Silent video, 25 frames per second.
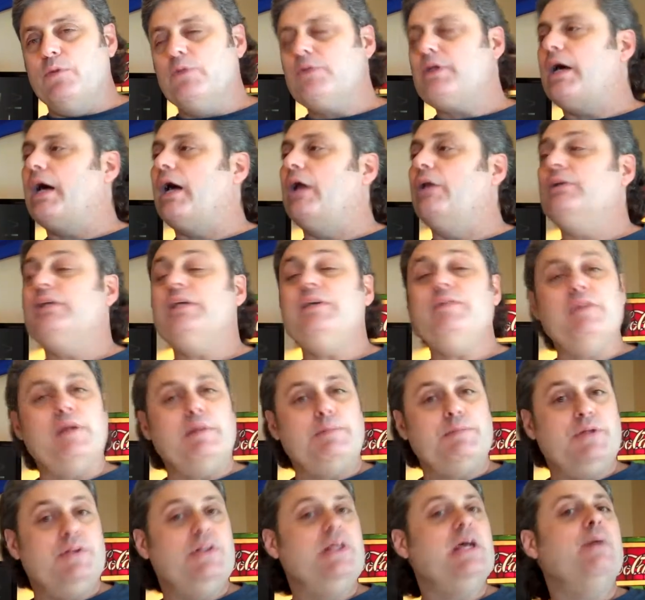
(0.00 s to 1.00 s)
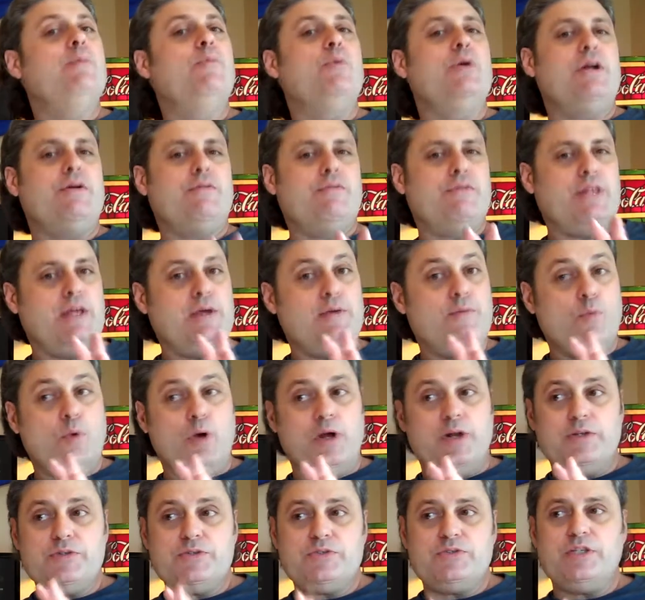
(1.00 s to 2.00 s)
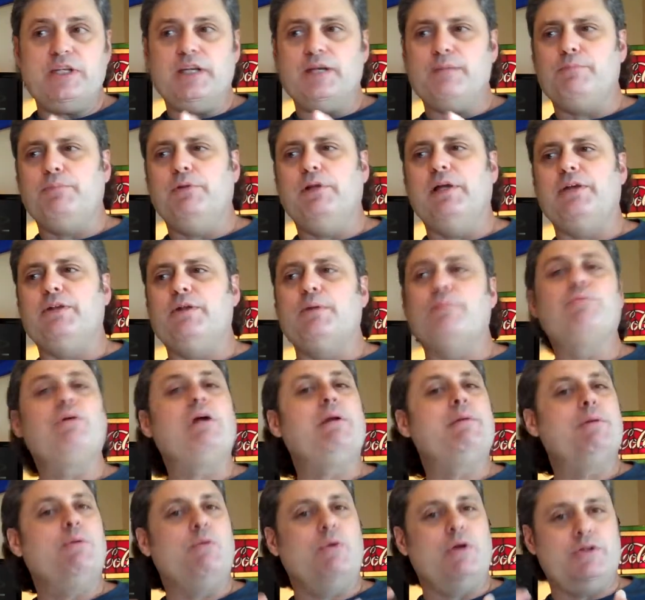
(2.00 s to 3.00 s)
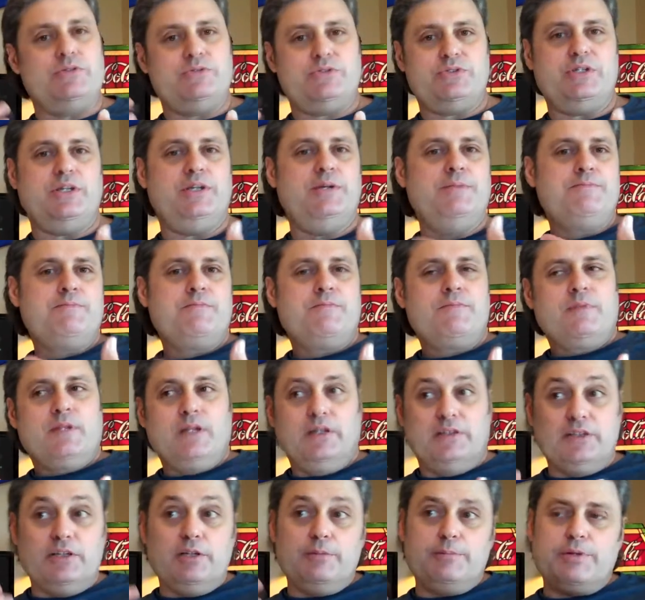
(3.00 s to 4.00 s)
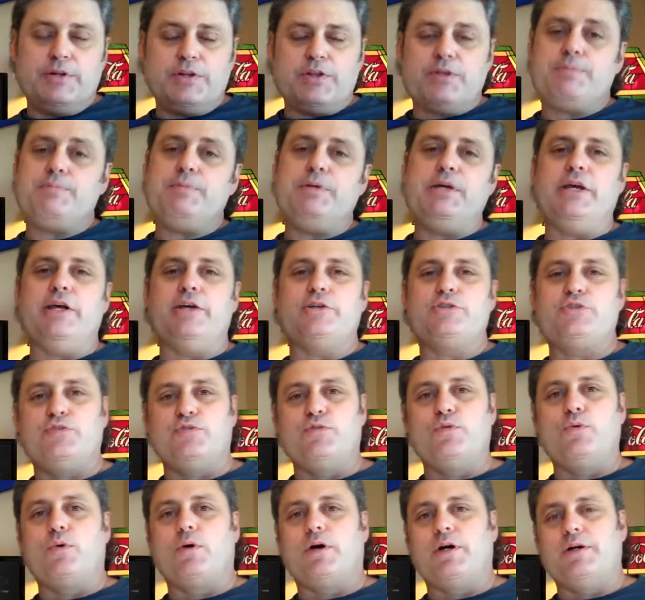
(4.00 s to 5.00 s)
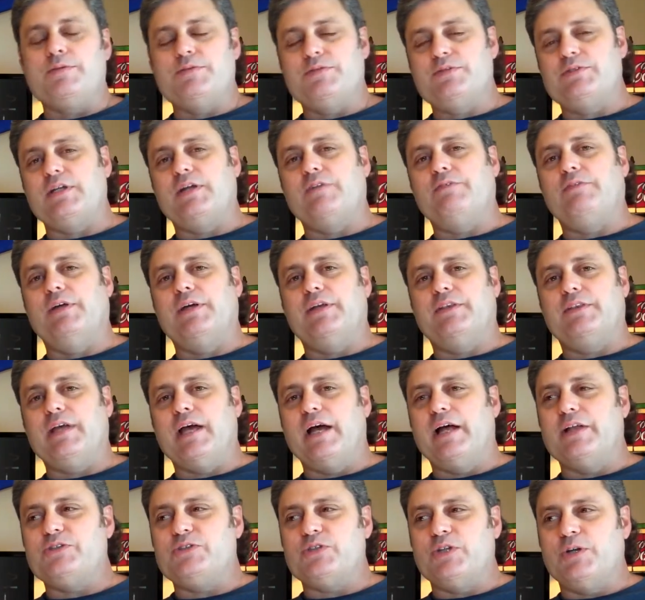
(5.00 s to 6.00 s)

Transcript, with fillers: We'll, I'll leave it up to them, whatever they want to see and play. They'll probably want to see a little bit of the P S four and stuff like that.